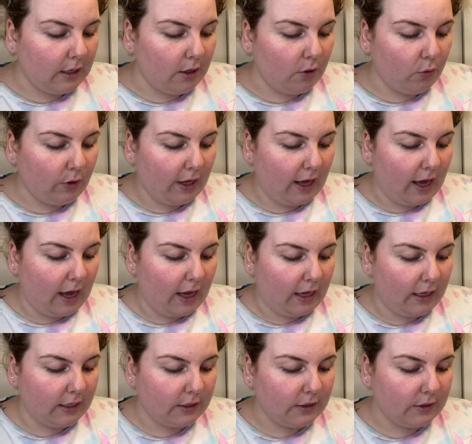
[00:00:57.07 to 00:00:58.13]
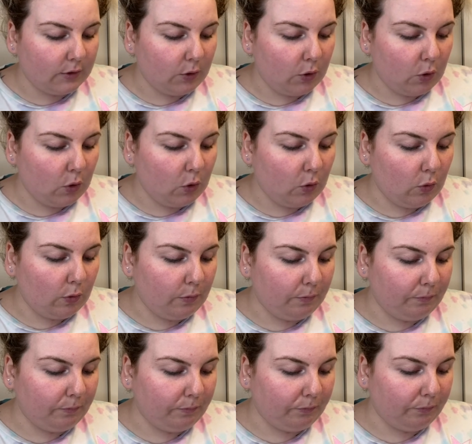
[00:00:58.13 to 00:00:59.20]
Okay, so
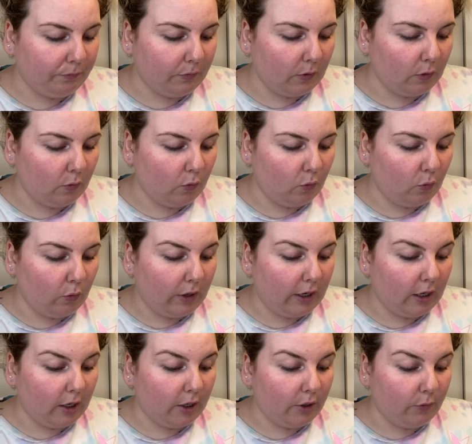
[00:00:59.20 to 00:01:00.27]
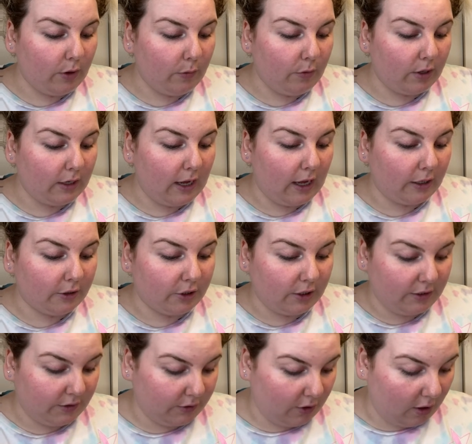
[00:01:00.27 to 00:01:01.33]
where do I wanna actually
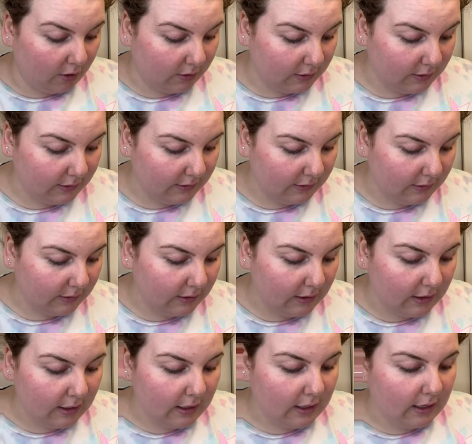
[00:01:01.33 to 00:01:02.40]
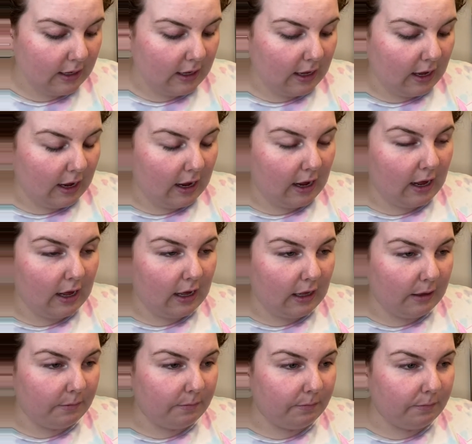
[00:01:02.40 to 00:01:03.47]
start?
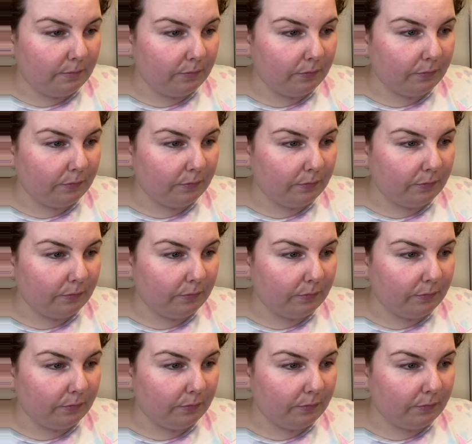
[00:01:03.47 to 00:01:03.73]
Um,